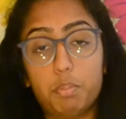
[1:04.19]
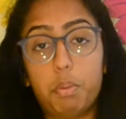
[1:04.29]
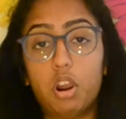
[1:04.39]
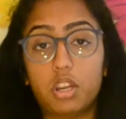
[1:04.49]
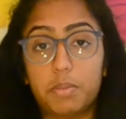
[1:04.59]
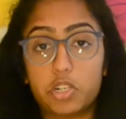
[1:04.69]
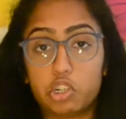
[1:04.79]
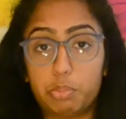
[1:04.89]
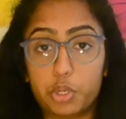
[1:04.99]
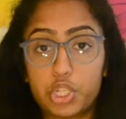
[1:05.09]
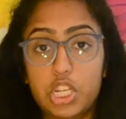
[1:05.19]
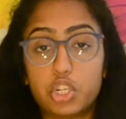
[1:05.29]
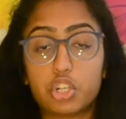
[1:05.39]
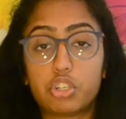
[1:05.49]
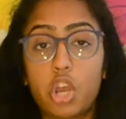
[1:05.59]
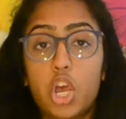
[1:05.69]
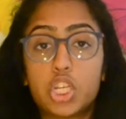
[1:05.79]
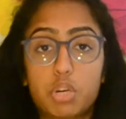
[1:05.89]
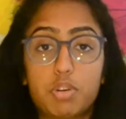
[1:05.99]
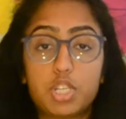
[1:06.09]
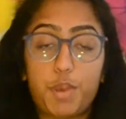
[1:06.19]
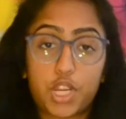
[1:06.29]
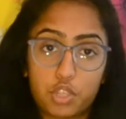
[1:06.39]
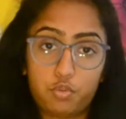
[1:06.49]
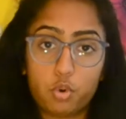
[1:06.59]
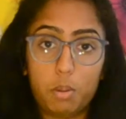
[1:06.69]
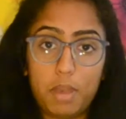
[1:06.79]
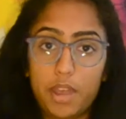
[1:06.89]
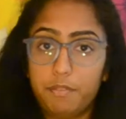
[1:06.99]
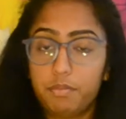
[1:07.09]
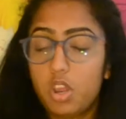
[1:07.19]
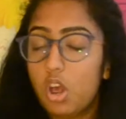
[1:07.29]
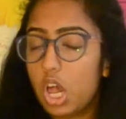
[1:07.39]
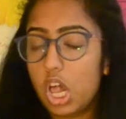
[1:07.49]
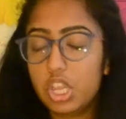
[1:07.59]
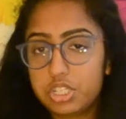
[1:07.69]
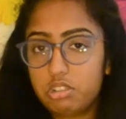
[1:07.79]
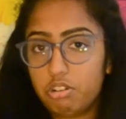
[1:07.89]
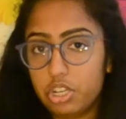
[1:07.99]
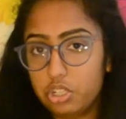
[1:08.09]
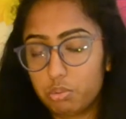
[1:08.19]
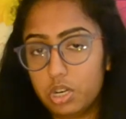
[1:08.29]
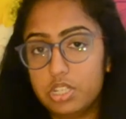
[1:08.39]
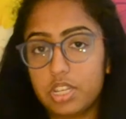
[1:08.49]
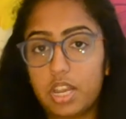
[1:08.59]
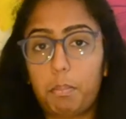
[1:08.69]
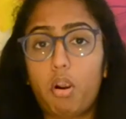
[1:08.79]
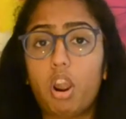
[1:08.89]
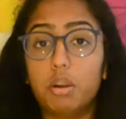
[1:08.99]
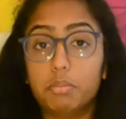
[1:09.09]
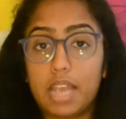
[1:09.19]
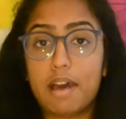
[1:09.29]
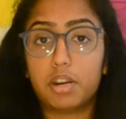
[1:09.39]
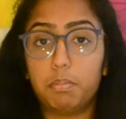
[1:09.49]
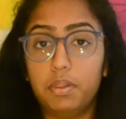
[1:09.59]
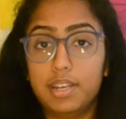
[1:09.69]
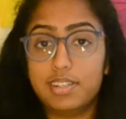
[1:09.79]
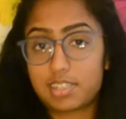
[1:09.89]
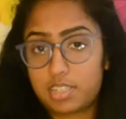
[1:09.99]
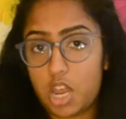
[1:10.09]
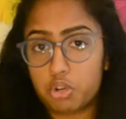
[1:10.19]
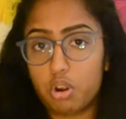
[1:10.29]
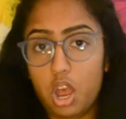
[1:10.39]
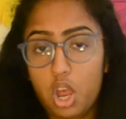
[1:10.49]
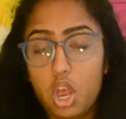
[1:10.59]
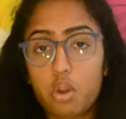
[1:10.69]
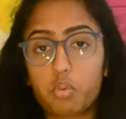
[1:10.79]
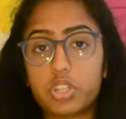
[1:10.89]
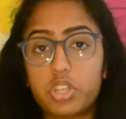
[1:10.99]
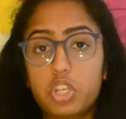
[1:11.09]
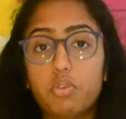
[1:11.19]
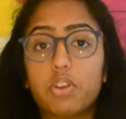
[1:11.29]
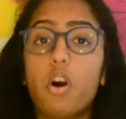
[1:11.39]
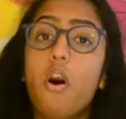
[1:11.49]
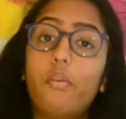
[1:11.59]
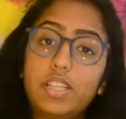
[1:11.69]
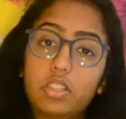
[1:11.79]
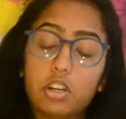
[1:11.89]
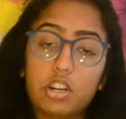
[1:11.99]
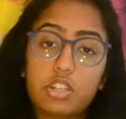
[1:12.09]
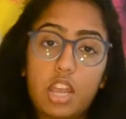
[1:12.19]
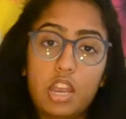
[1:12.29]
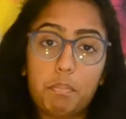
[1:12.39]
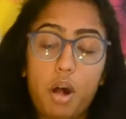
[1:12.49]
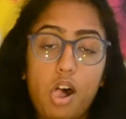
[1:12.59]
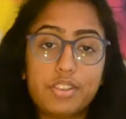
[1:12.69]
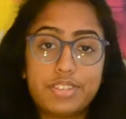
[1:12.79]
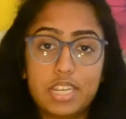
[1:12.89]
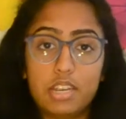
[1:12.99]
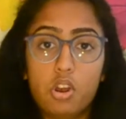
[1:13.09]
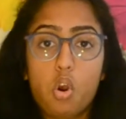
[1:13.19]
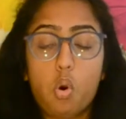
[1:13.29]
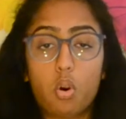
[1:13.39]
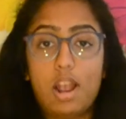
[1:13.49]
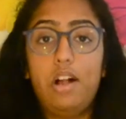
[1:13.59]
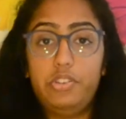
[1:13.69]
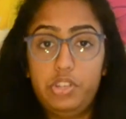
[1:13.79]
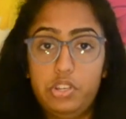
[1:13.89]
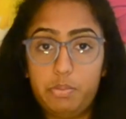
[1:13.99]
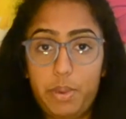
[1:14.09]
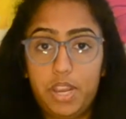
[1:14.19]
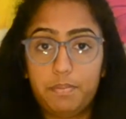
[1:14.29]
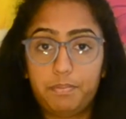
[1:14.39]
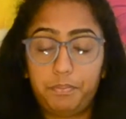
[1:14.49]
of parliamentary procedures, so respect the format. Also don't use words like perm, counterplan, etc., words that you would have only learned in policy or LD debate.